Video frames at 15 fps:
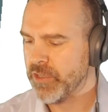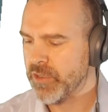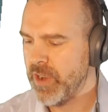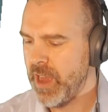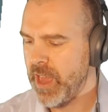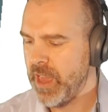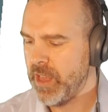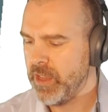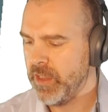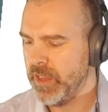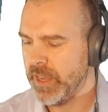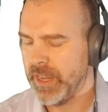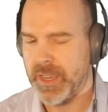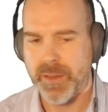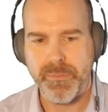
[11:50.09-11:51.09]

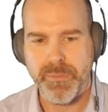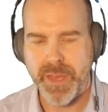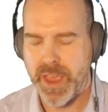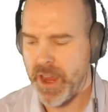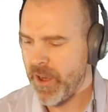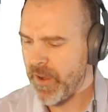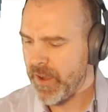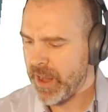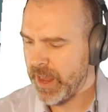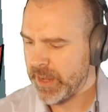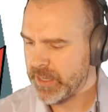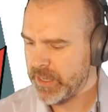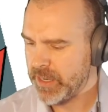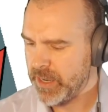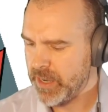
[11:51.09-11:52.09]
triangle and compared
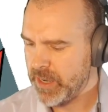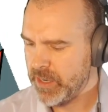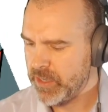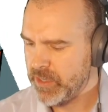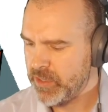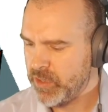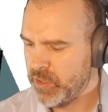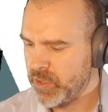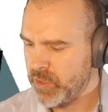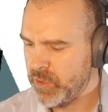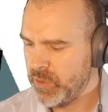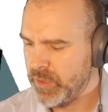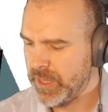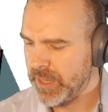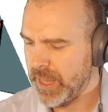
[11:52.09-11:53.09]
it
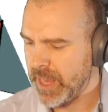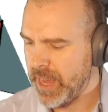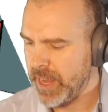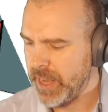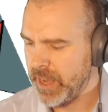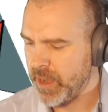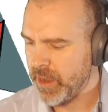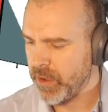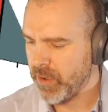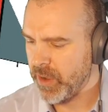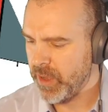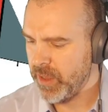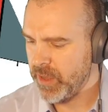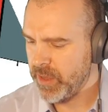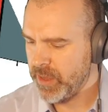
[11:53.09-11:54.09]
to the line
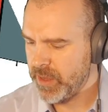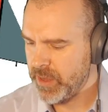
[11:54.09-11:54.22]
integral?